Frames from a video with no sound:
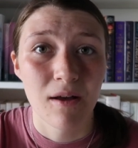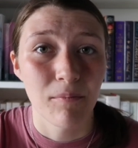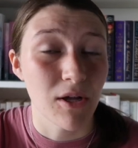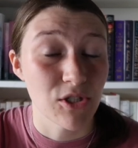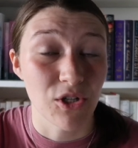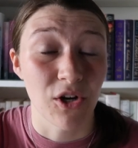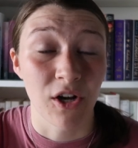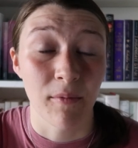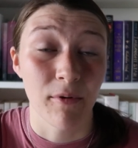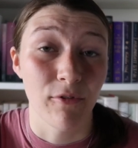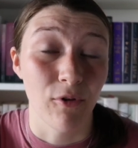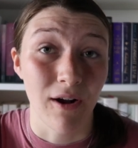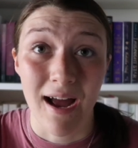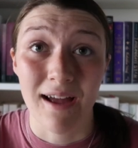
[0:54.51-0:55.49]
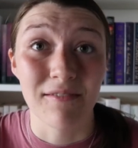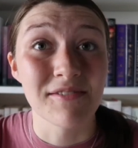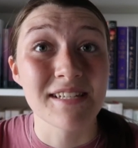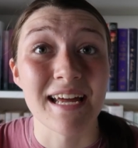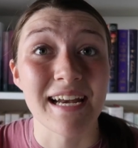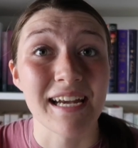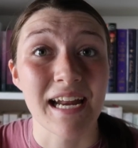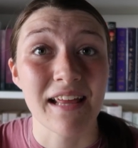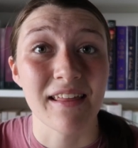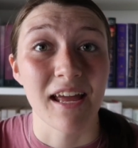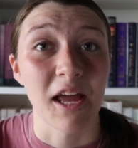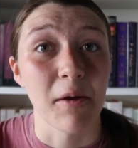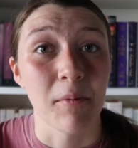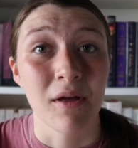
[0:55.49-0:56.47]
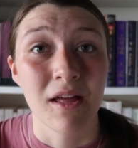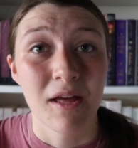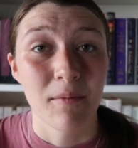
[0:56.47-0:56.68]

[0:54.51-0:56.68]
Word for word: much longer before I've said anything,